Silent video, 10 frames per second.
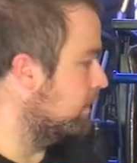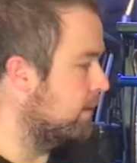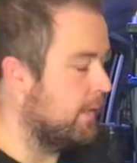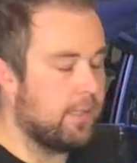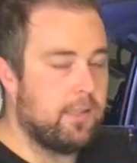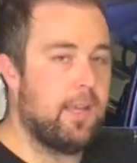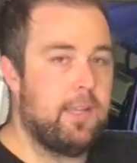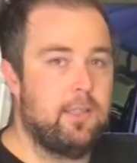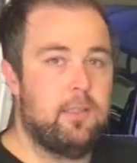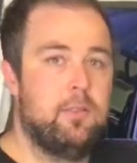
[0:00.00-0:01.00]
yeah,
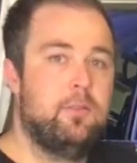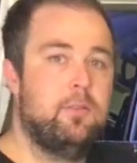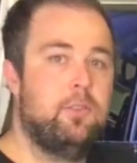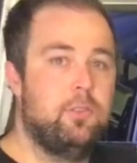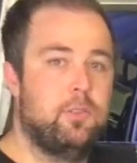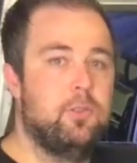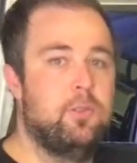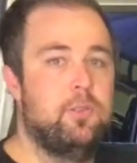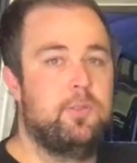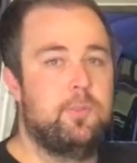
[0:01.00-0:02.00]
you do
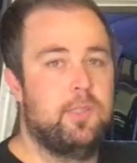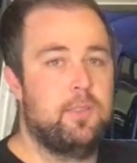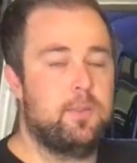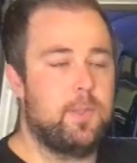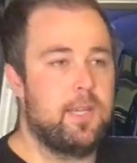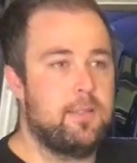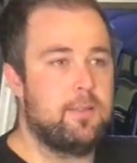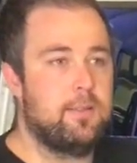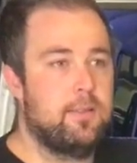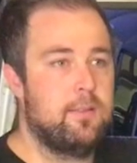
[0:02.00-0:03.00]
lose a bit of
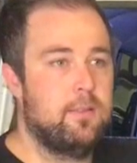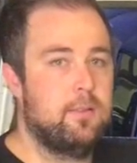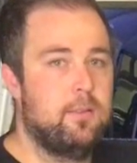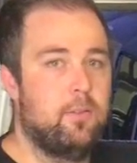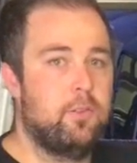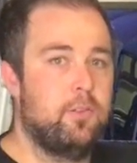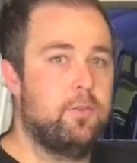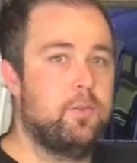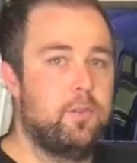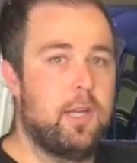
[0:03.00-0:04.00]
space on your
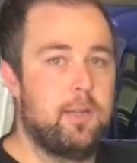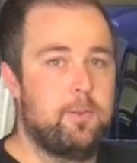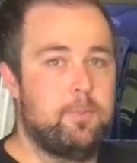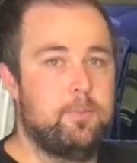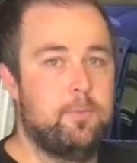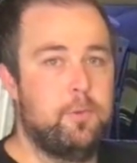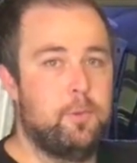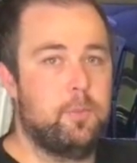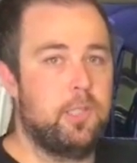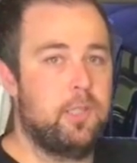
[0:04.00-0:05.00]

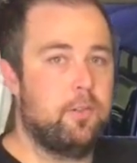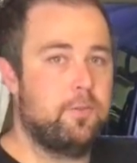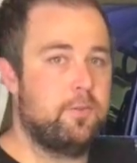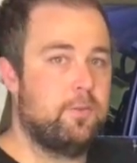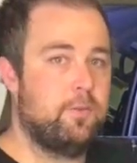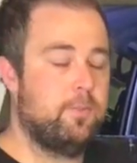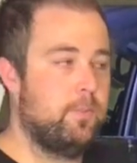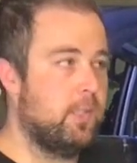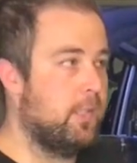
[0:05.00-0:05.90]
footprint of the